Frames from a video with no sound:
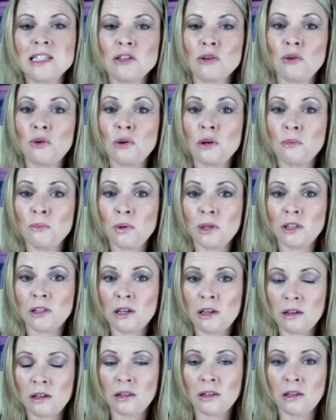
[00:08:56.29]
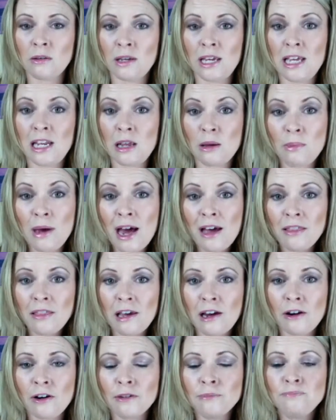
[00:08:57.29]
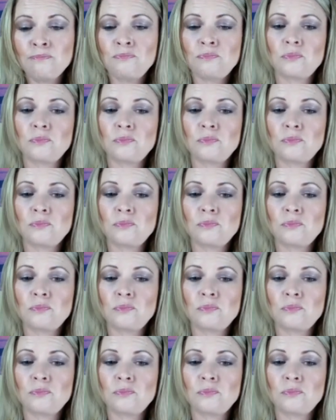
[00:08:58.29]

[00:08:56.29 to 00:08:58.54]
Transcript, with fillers: So you can put the the heating pad there.